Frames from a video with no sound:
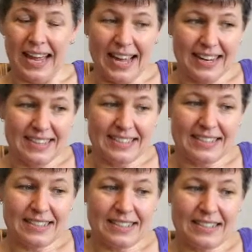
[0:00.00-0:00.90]
And
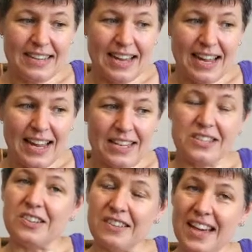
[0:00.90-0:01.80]

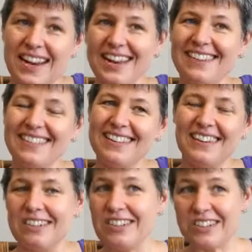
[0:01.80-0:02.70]
so then I,
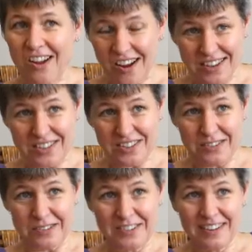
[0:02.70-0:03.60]
could talk
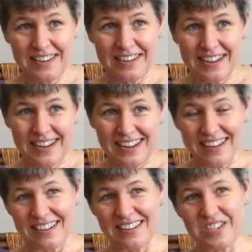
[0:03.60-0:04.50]
to
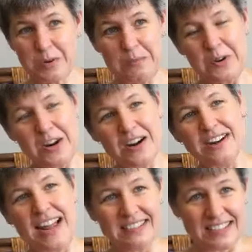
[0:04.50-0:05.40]
Jim
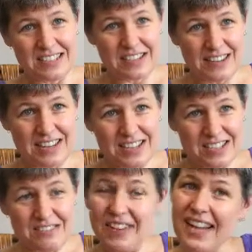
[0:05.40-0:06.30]
Bogart and ask
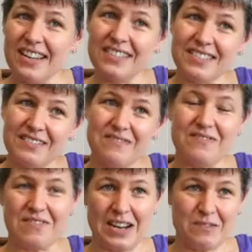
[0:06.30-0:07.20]
his advice of
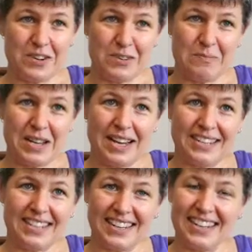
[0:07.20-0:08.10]
where to
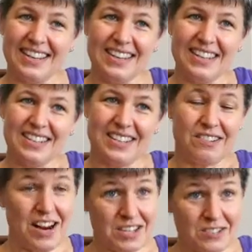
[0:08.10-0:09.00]
apply
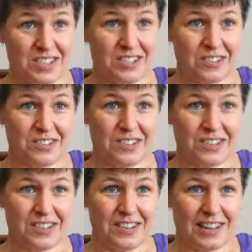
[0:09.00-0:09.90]
to graduate
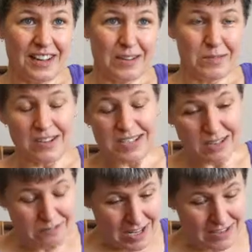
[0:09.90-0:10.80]
school. So I
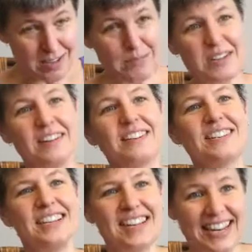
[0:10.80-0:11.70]
did well in
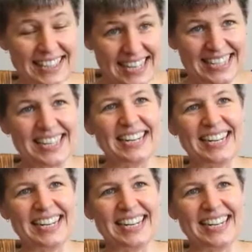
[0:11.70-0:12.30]
herpetology, and I liked it.